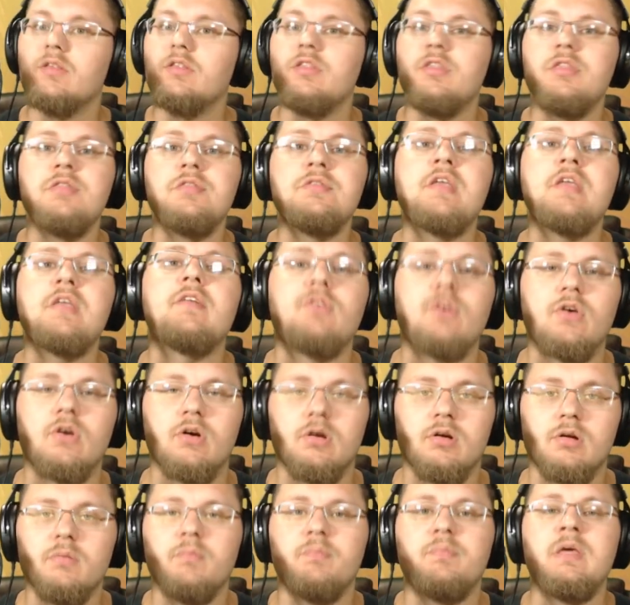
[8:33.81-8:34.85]

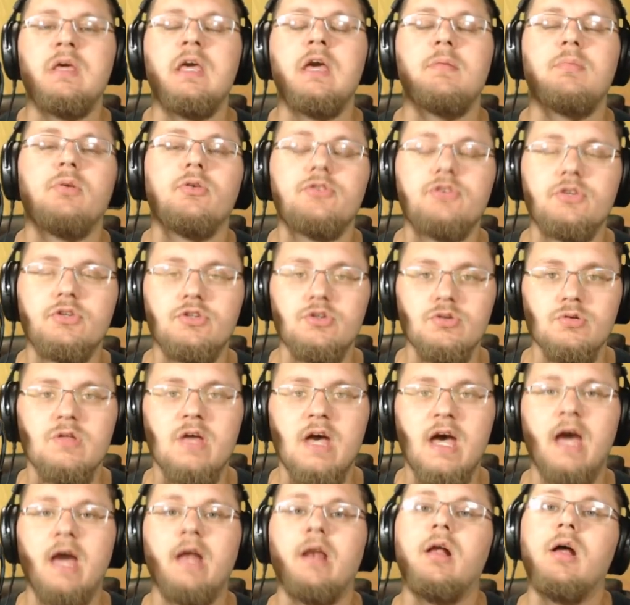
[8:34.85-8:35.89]
Never be able to do
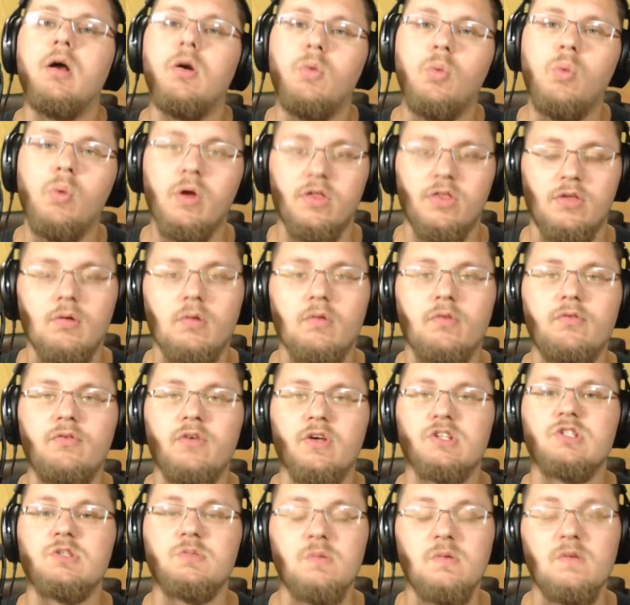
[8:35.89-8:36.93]
that with your
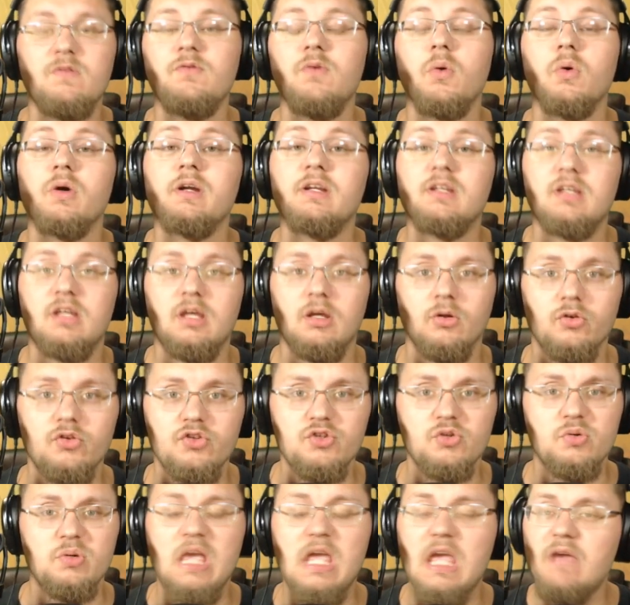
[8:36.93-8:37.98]
fists before it
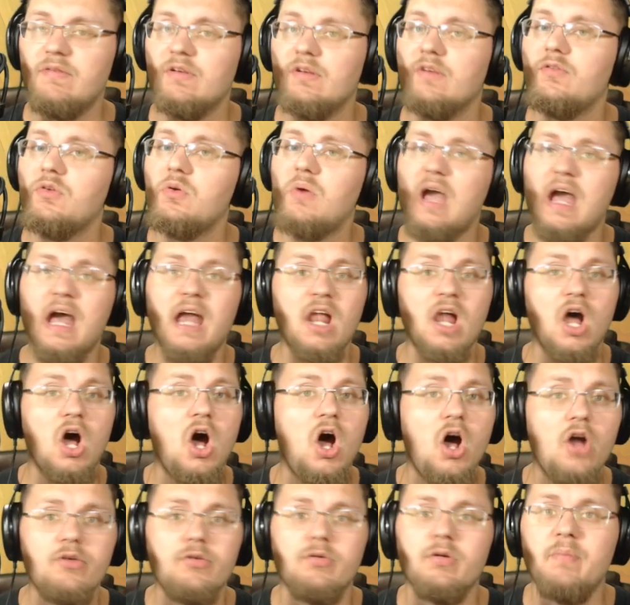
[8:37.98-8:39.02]
killed you. Even if you had
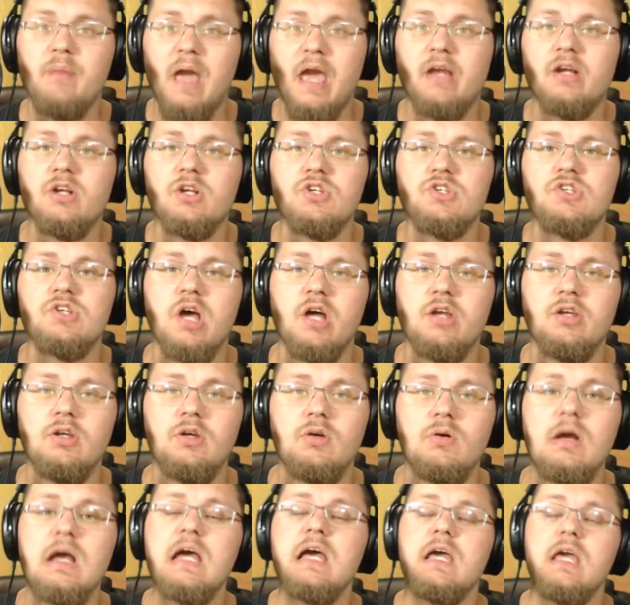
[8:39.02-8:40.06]
100 bandages on
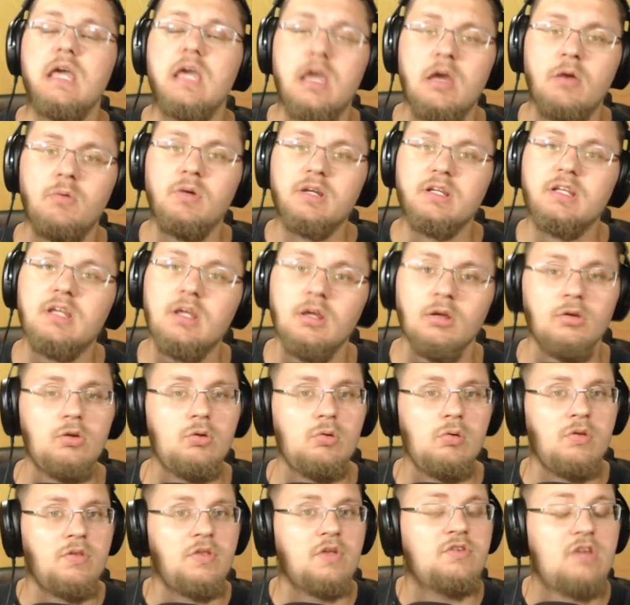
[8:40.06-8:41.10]
you, it would kill
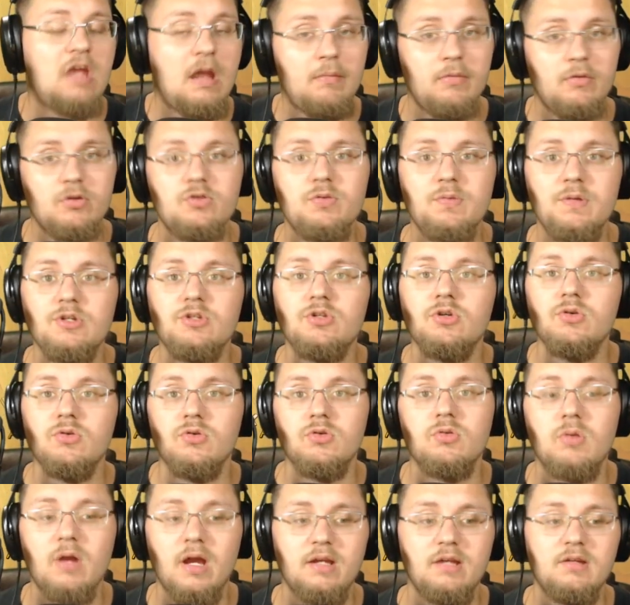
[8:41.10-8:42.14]
you. The damage would be too
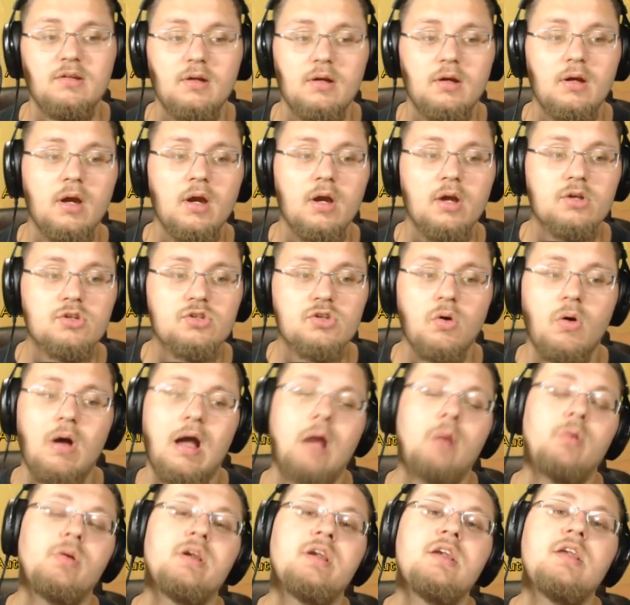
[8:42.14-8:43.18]
great. So
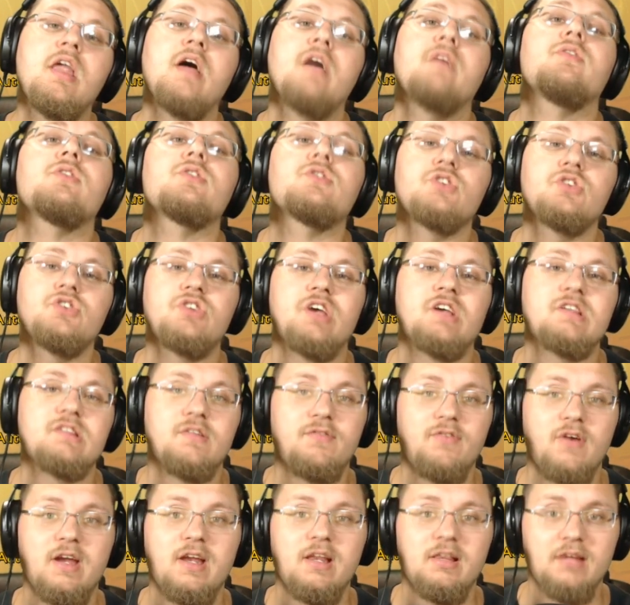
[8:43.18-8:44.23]
I would never suggest to
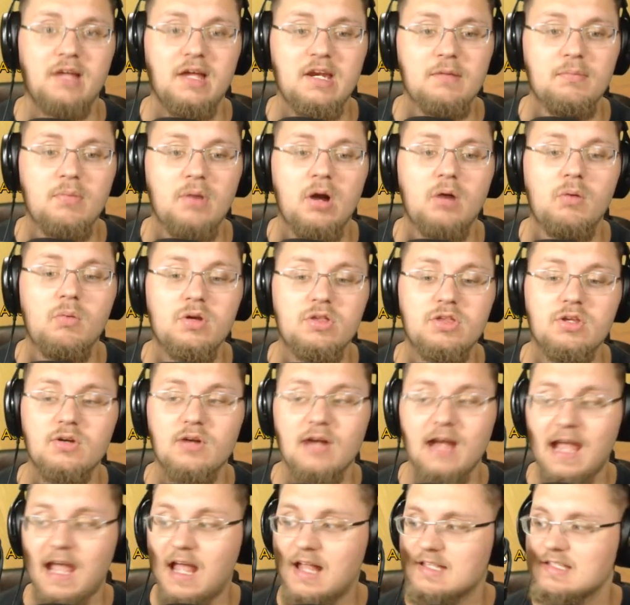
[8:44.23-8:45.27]
fight a Ladybug with your
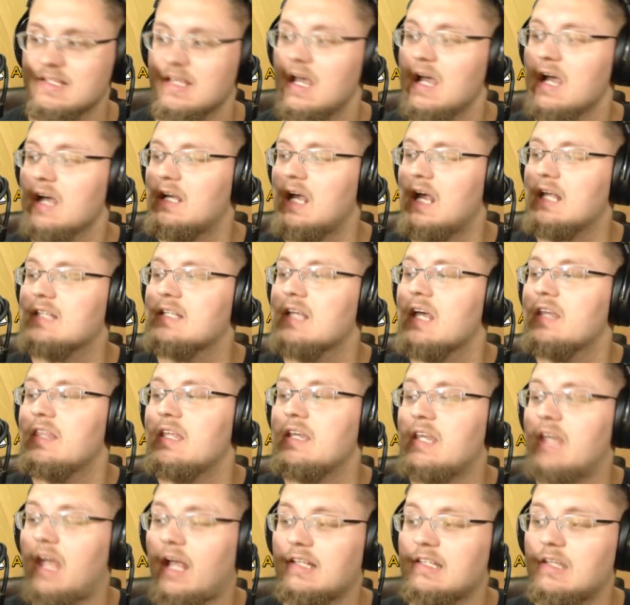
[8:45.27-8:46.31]
hands. Guys, the
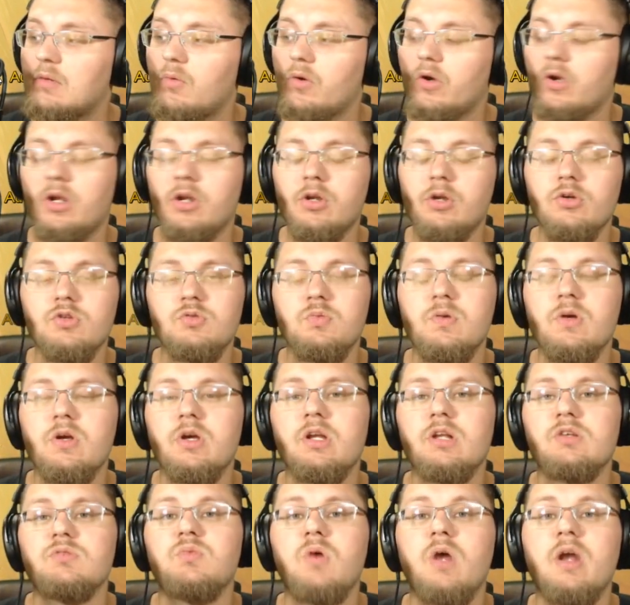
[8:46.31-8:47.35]
next thing we're going to do is we're
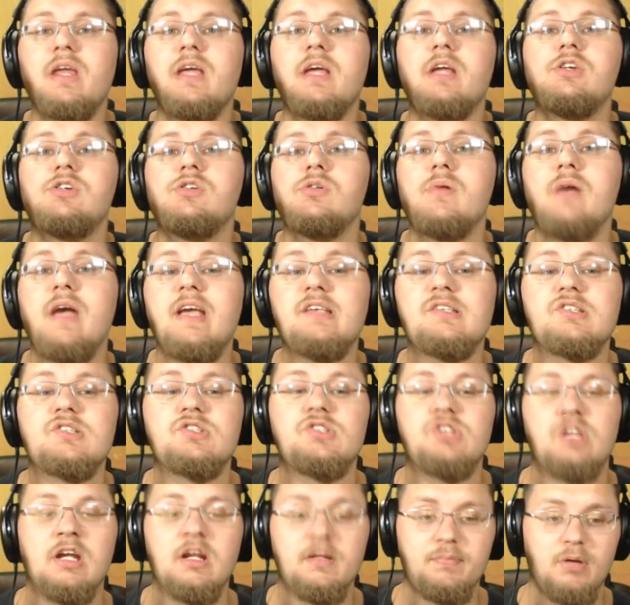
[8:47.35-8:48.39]
going to run into a
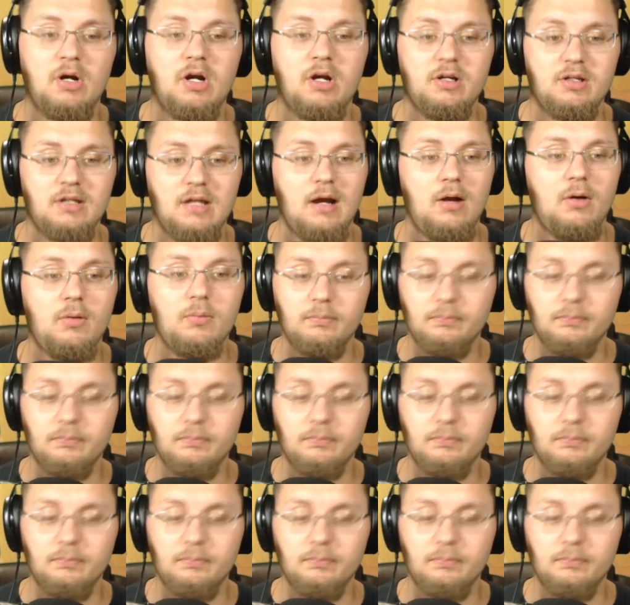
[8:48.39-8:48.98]
Stinkbug now.